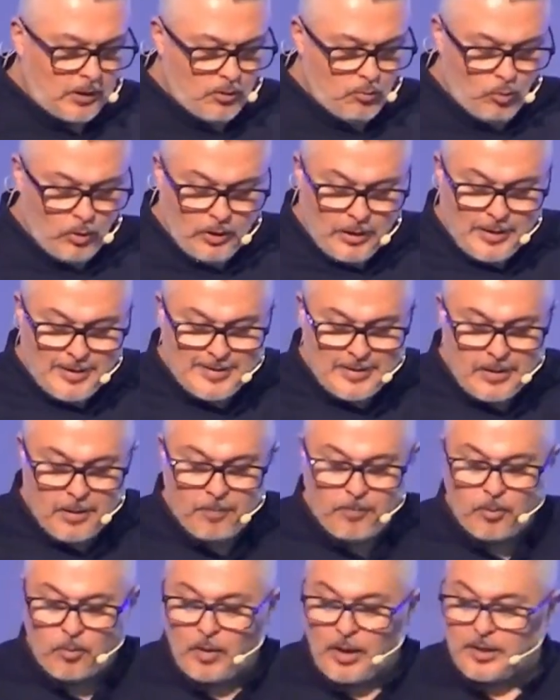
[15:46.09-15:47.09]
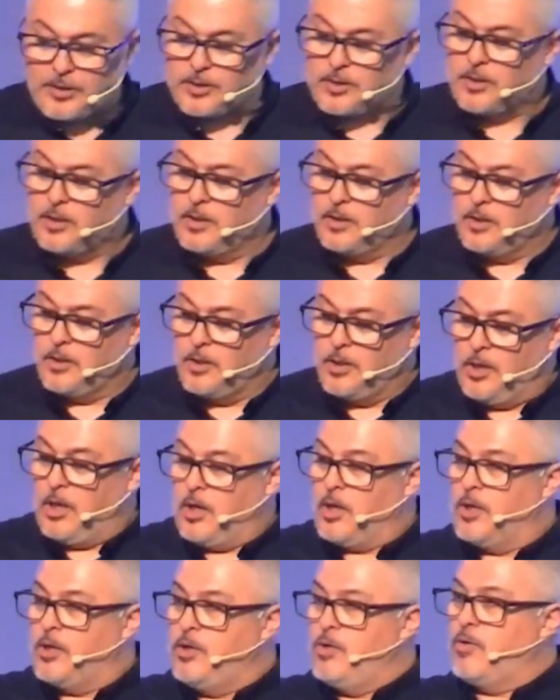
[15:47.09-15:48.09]
Really simple. Watch.
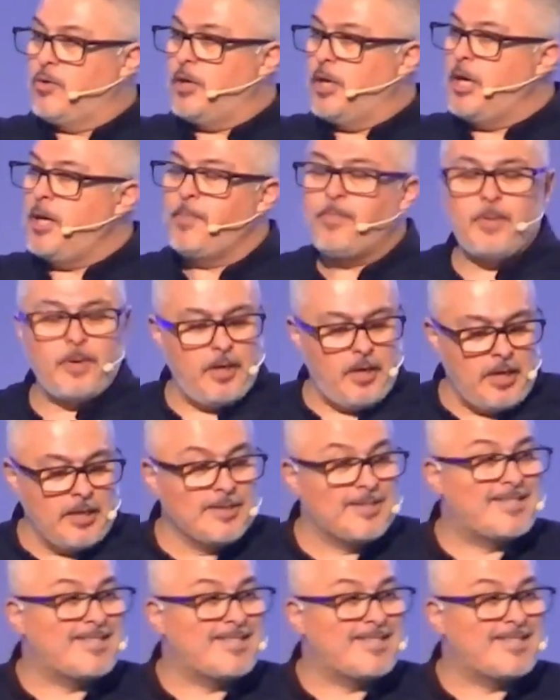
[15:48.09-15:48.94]
You keep in